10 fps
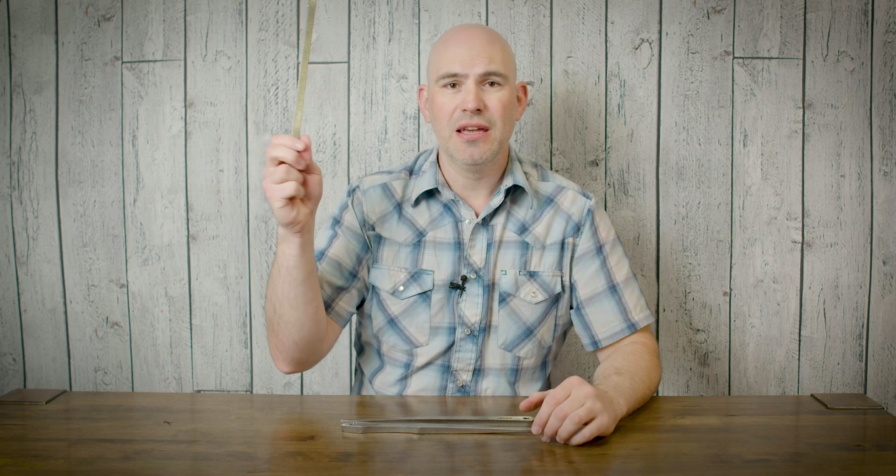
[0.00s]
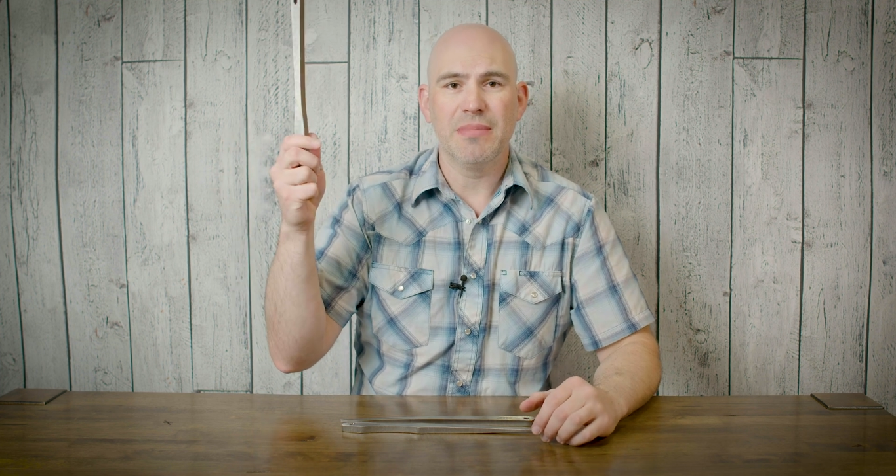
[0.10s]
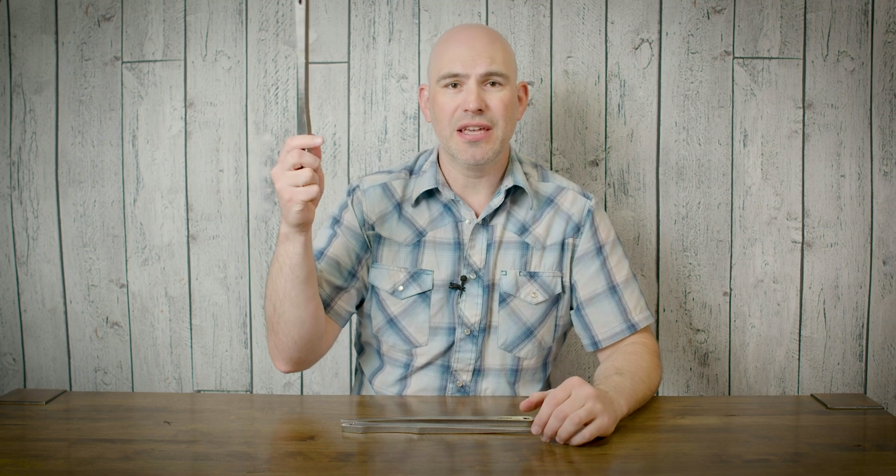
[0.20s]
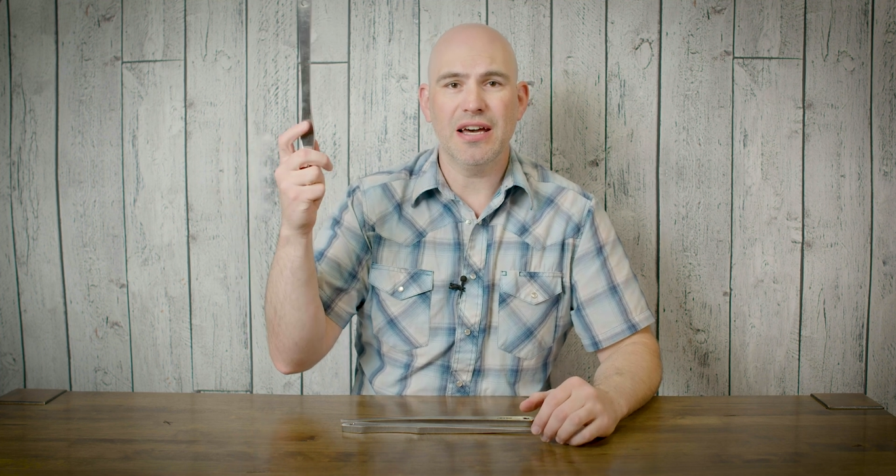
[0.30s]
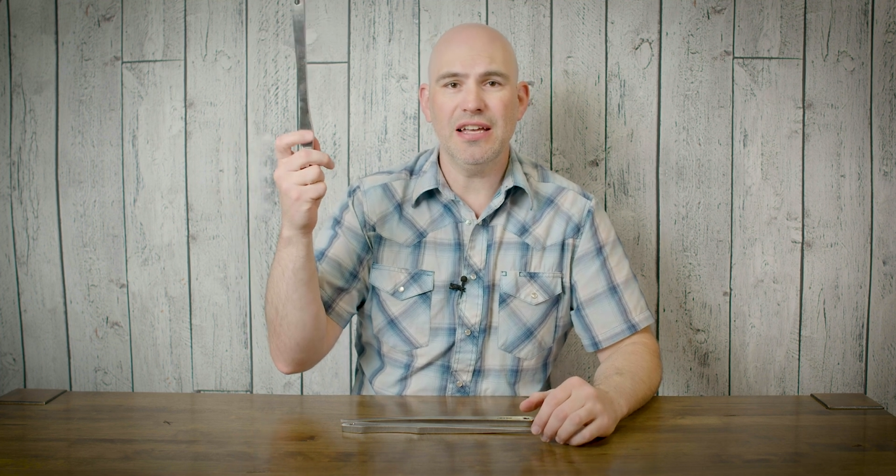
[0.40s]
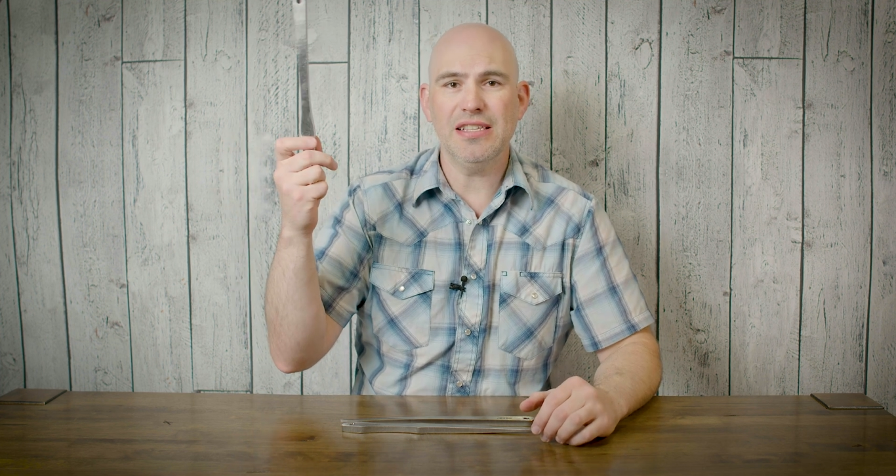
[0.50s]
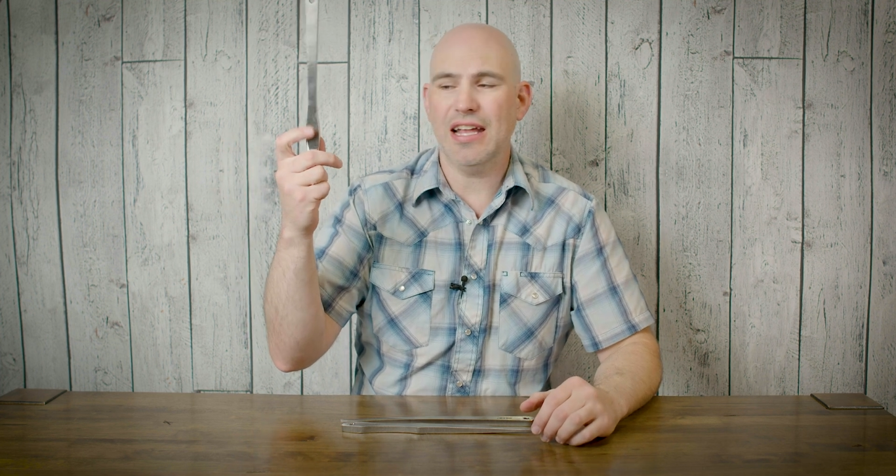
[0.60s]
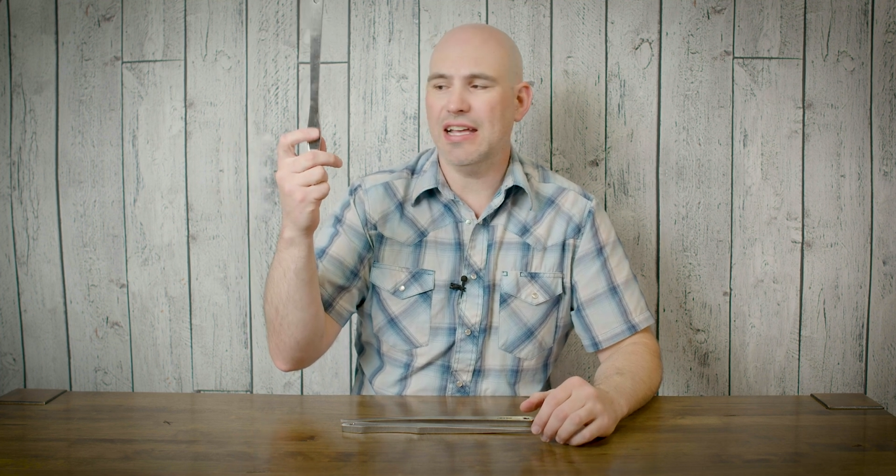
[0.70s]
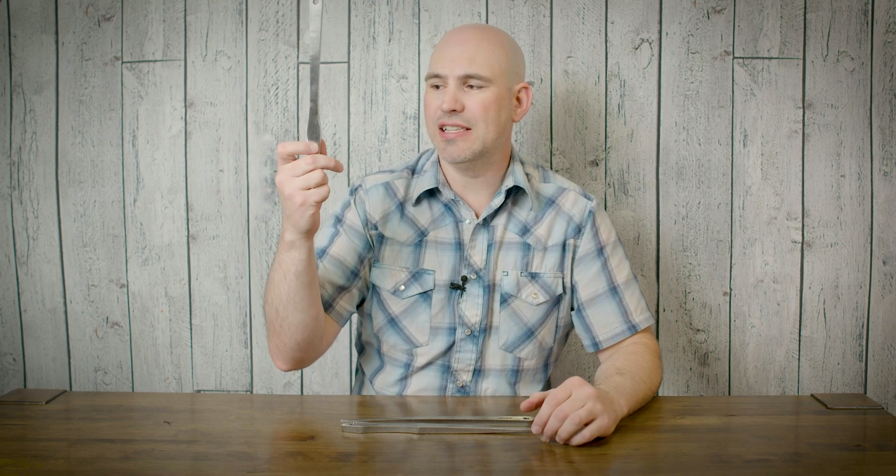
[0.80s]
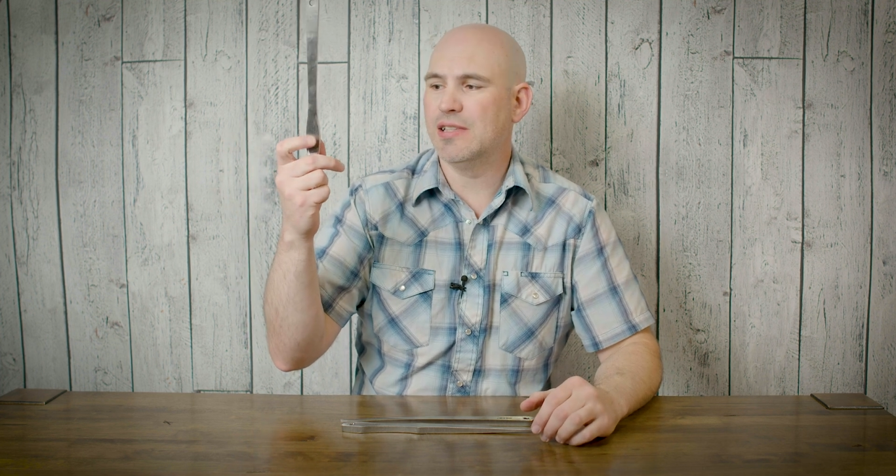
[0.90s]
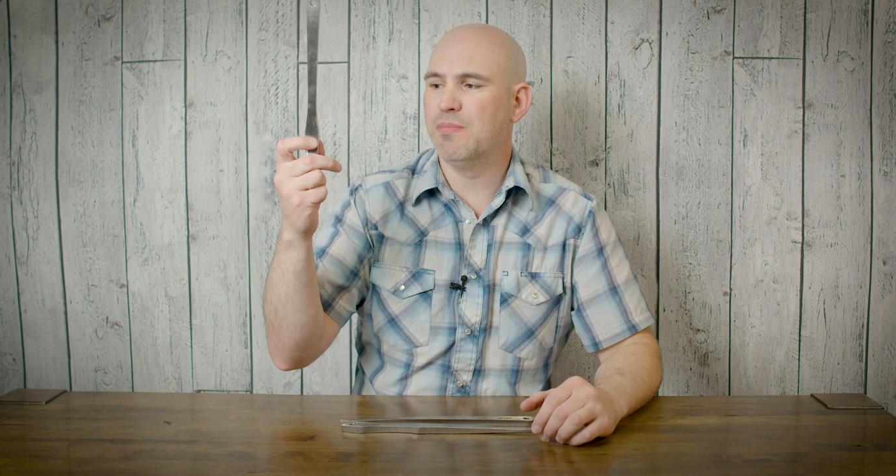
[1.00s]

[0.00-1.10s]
Because it has this